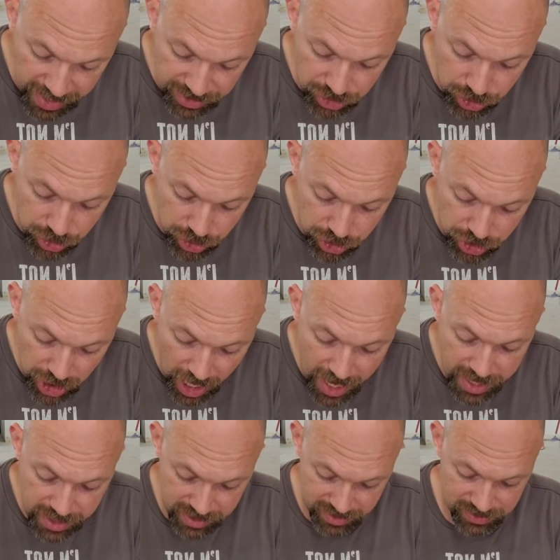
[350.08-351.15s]
as
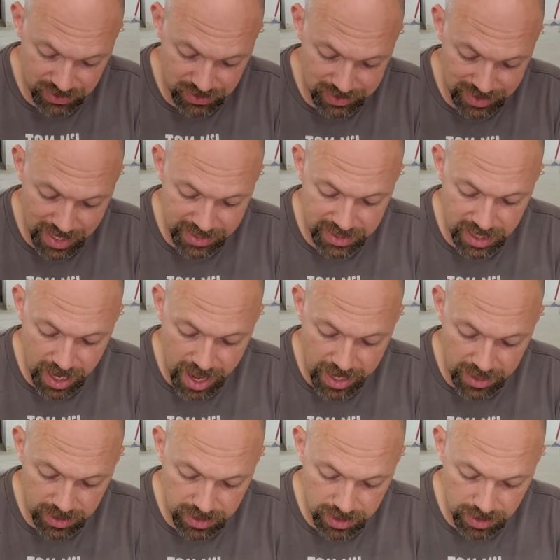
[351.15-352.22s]
giants like the
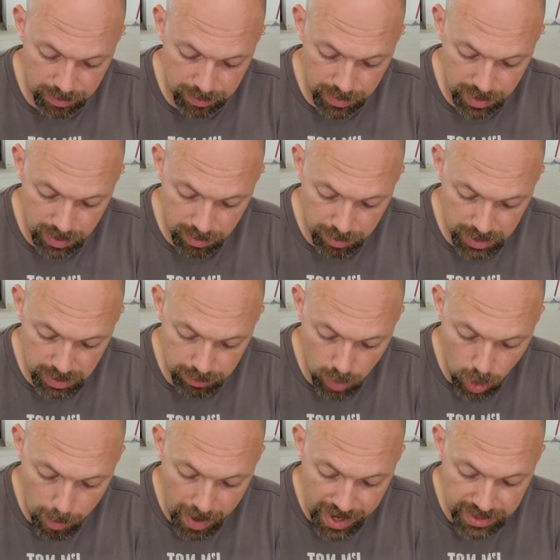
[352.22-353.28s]
Anakim, but the
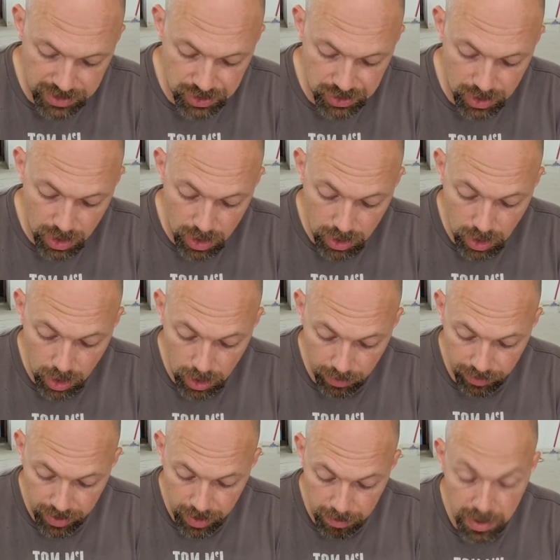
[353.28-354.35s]
Moabites
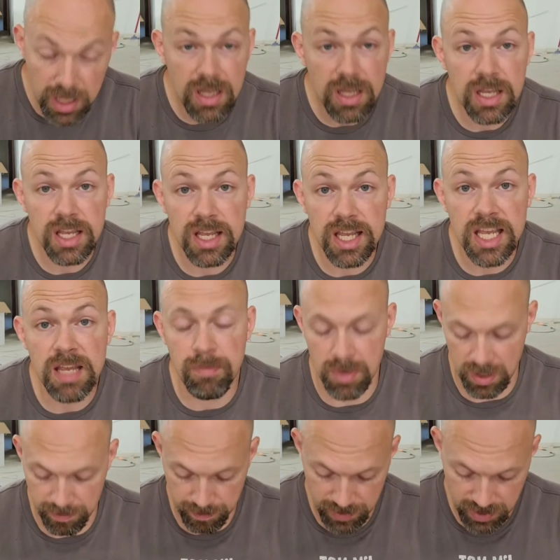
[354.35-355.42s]
called them Emim.